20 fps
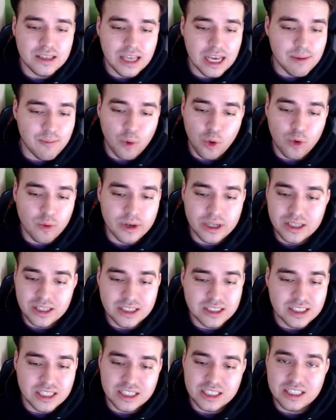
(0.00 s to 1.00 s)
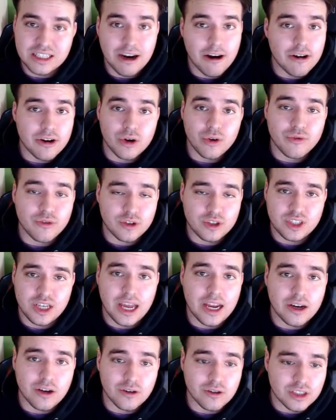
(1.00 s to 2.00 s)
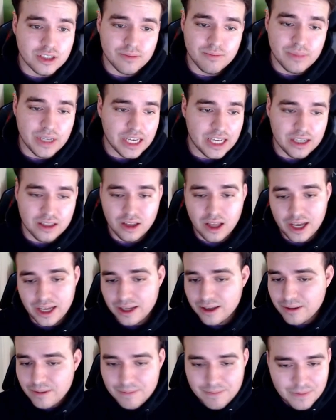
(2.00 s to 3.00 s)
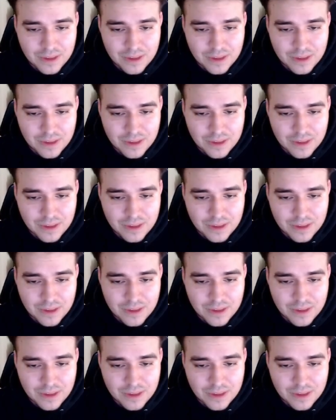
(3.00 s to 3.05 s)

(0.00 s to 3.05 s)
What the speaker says: a more realistic scenario for Sanders being like